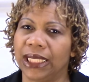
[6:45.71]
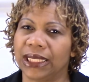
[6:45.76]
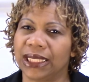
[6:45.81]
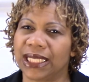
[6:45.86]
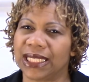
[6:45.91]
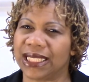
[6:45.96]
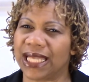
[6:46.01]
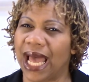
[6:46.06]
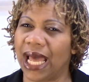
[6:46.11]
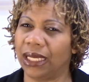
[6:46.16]

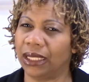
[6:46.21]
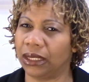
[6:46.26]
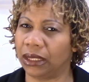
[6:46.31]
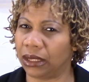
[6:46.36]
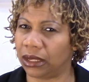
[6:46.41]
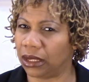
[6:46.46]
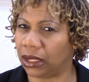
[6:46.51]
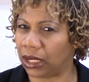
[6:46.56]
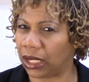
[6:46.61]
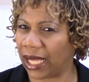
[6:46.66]
Does that
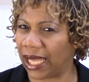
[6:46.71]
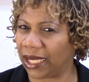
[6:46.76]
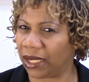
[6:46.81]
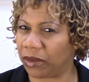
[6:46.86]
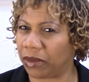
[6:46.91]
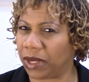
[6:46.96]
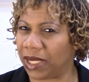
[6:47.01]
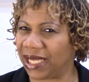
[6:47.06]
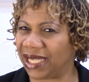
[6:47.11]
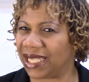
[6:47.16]
look like
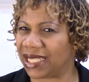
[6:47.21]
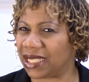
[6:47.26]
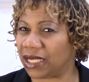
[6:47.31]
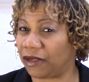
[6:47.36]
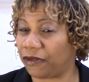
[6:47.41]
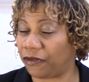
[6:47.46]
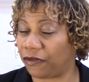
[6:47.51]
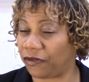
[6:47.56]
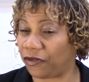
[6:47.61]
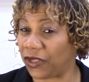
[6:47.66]
me? Does
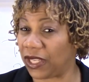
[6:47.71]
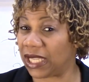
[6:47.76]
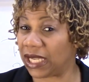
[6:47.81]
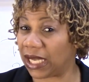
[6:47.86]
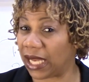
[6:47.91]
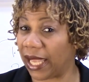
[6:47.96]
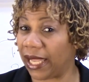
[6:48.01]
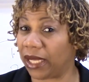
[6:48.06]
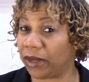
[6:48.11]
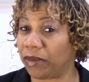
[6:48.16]
it feel
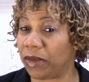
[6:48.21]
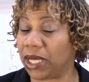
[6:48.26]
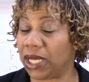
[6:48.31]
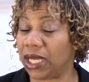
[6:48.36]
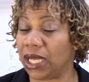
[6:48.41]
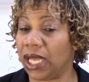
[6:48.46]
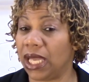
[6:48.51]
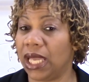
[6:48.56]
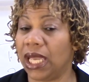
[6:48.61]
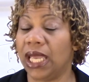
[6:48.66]
like
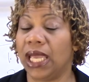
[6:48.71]
me?